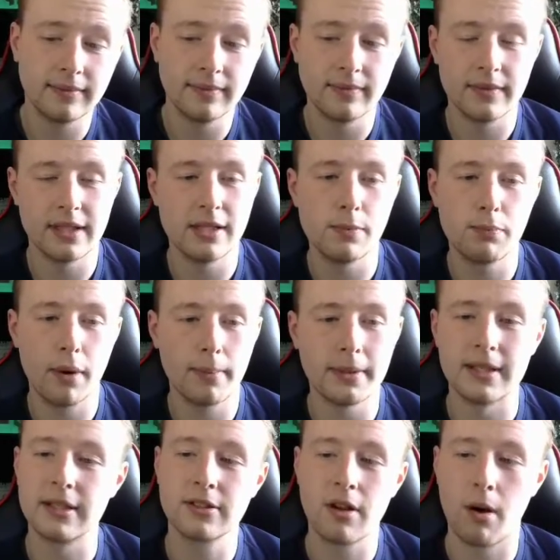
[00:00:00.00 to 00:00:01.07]
He's probably
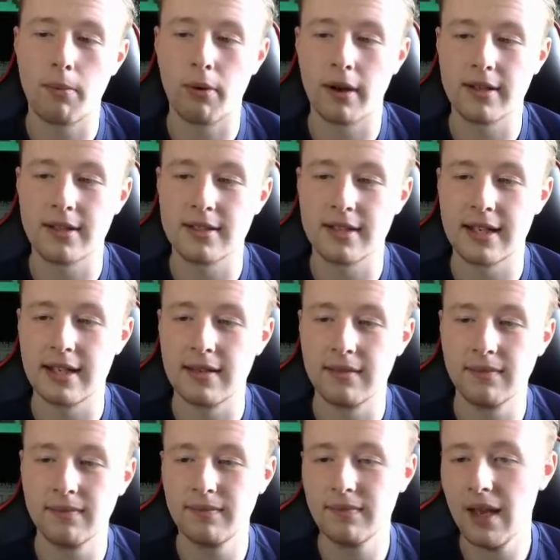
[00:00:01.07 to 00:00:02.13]
discard price, isn't he?
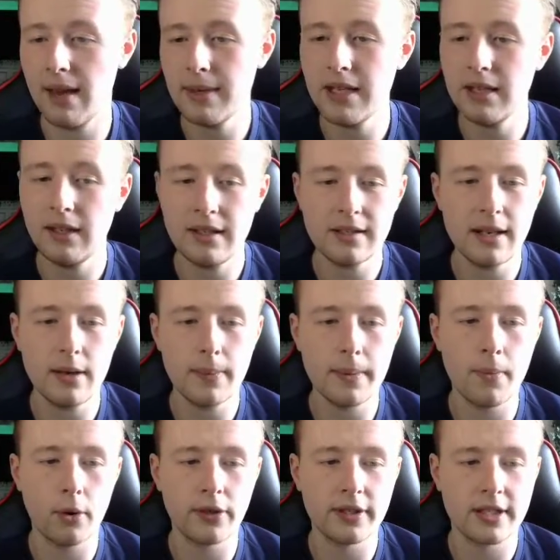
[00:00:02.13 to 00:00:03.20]
I mean, he's a little bit
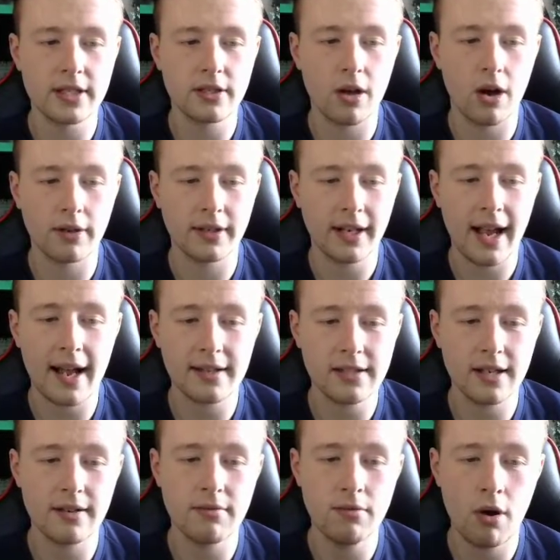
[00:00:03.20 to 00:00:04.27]
more than discard.
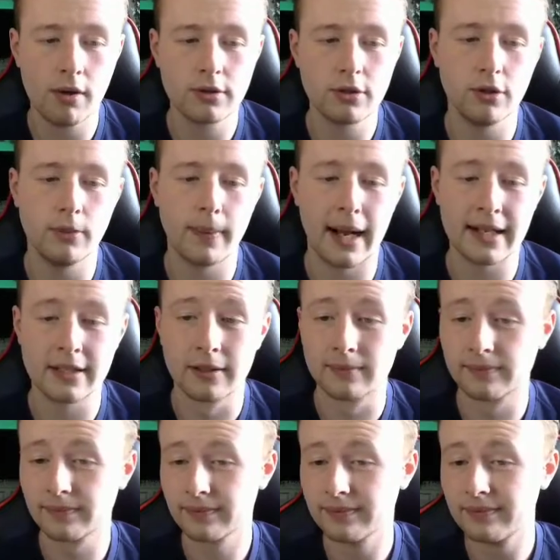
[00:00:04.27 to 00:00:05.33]
Nakata, not too bad.
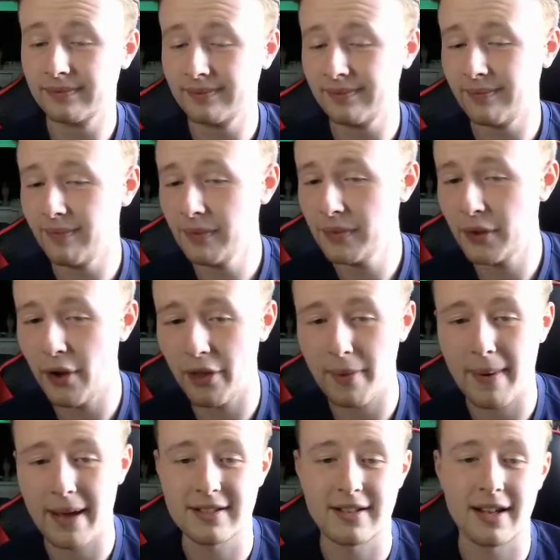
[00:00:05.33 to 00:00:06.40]
Not the
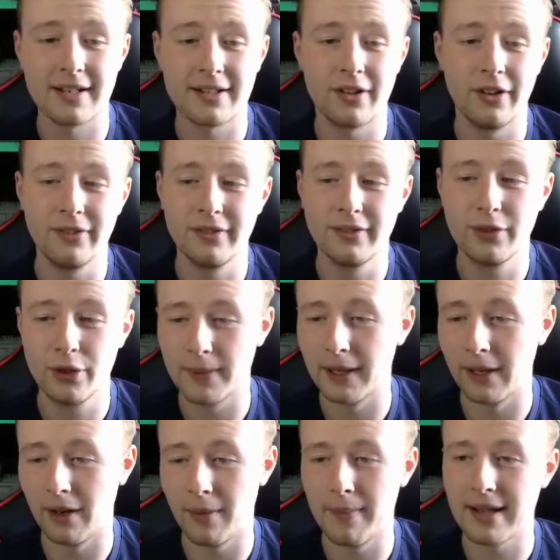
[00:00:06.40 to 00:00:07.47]
best icon, could have been a
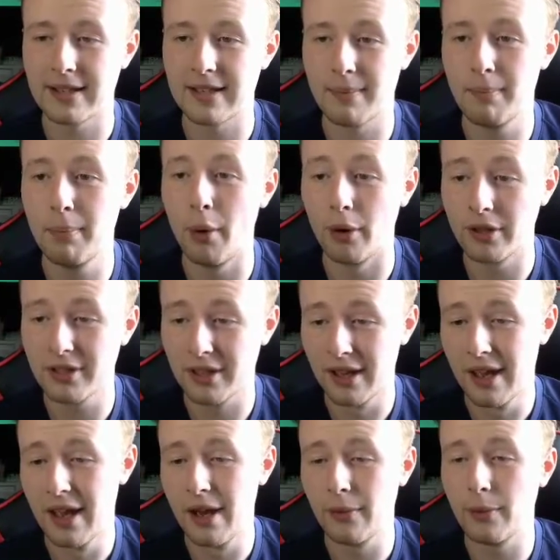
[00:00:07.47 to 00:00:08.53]
lot better, but
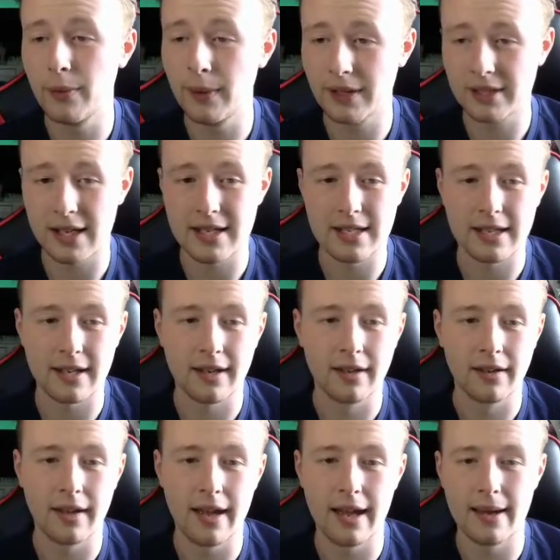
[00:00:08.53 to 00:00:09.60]
we will take it.
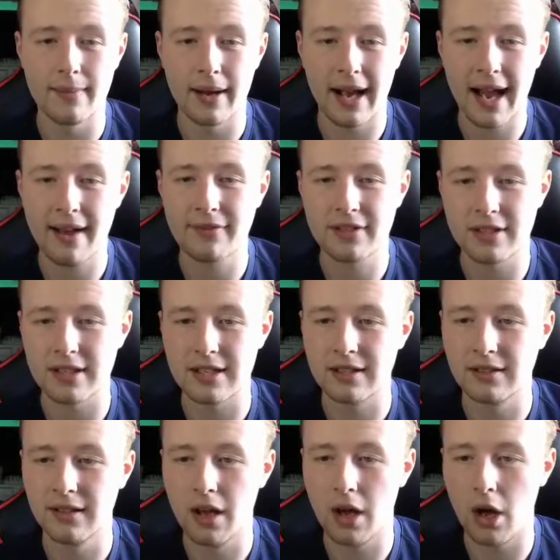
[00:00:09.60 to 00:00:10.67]
I have seen
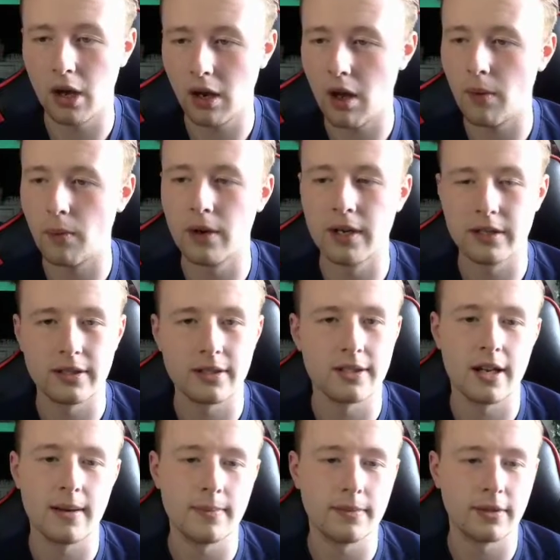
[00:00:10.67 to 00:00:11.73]
a lot worse in
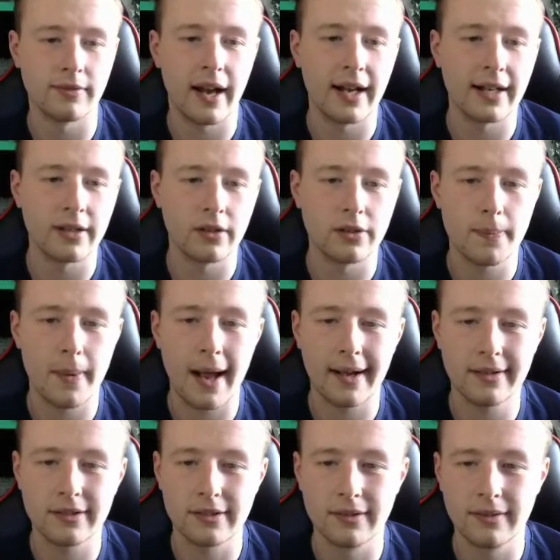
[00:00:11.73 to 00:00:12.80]
terms of icons
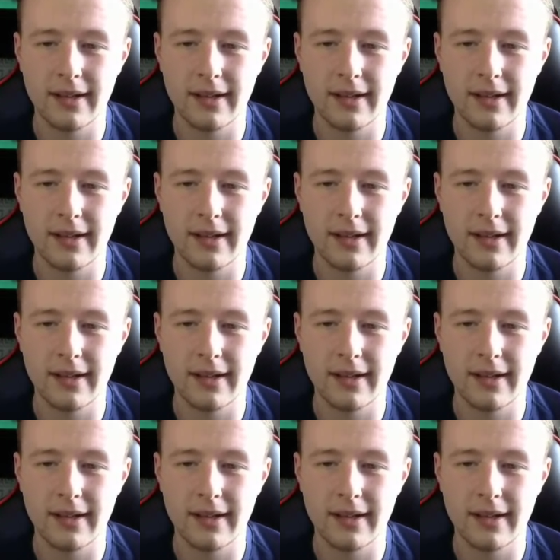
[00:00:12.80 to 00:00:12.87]
packed.